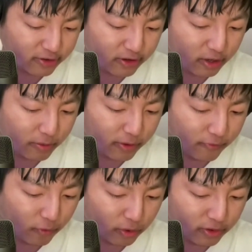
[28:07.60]
exiting my
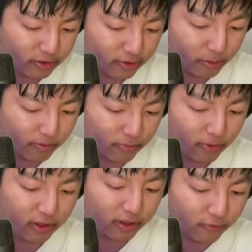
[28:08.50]
voice
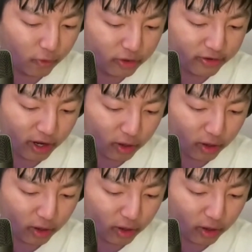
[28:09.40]
the voice